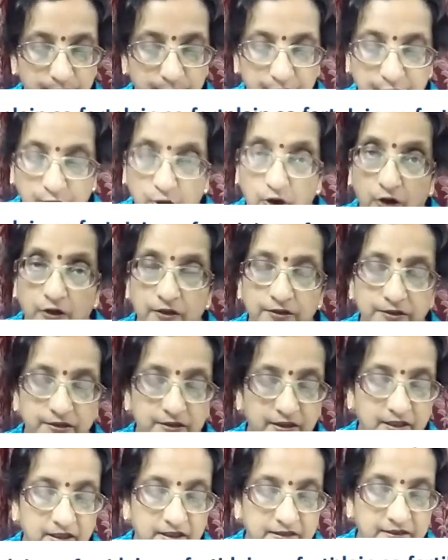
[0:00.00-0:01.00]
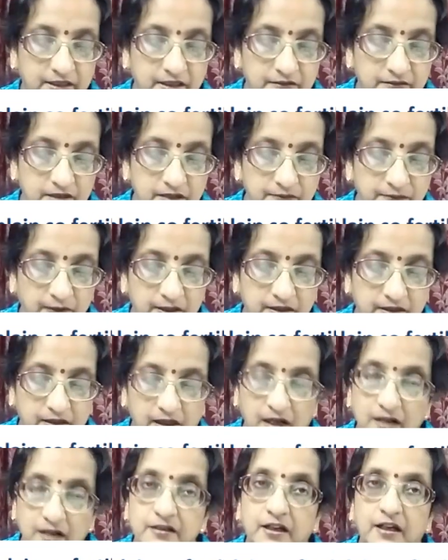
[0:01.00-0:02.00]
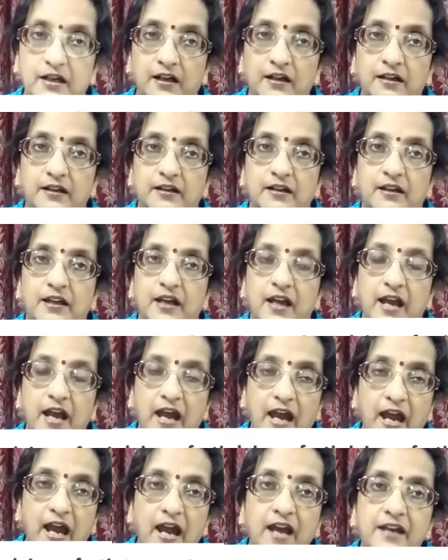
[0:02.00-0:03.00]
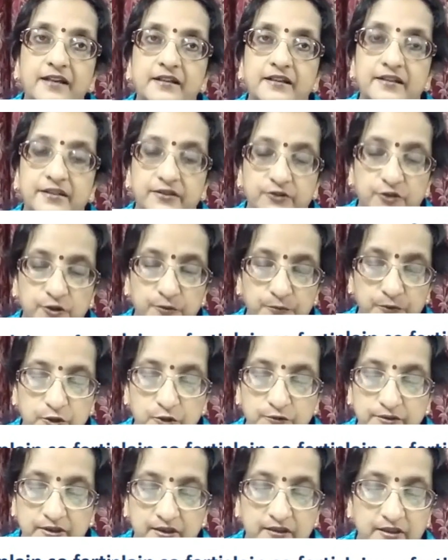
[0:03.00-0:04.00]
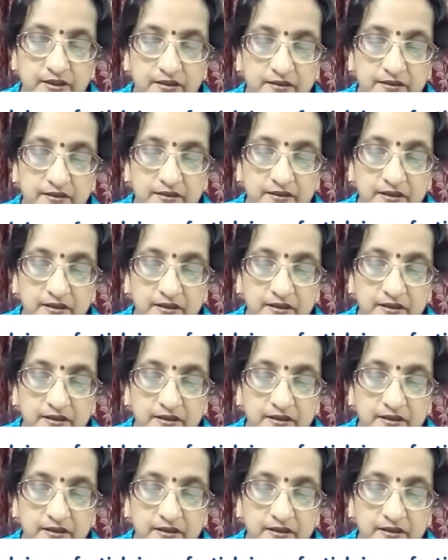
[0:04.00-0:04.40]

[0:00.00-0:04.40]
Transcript: because the river Ganga and its tributaries